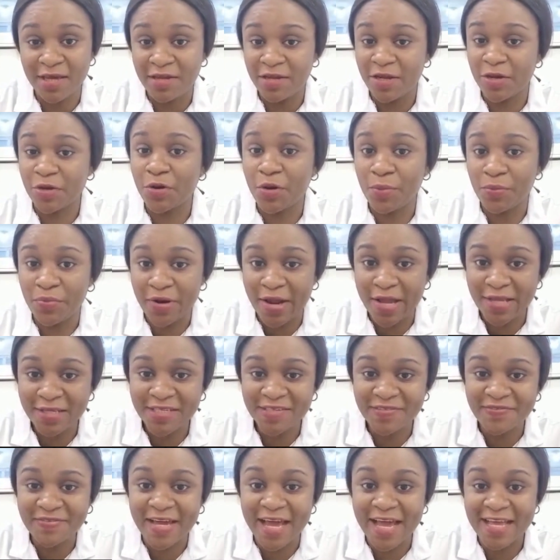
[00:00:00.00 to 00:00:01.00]
The
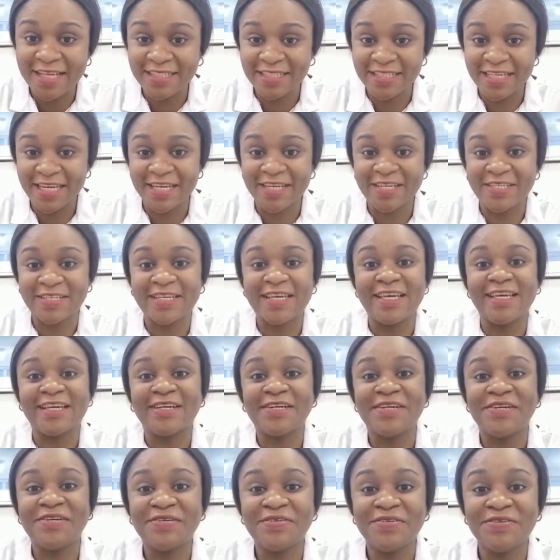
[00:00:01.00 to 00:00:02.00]
comprehensive eye check
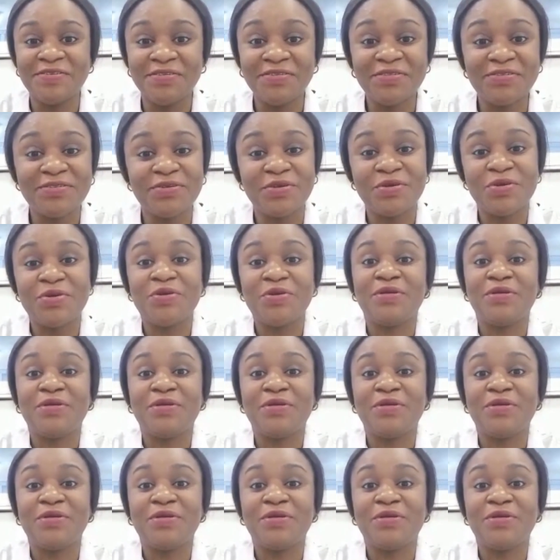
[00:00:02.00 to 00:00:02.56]
includes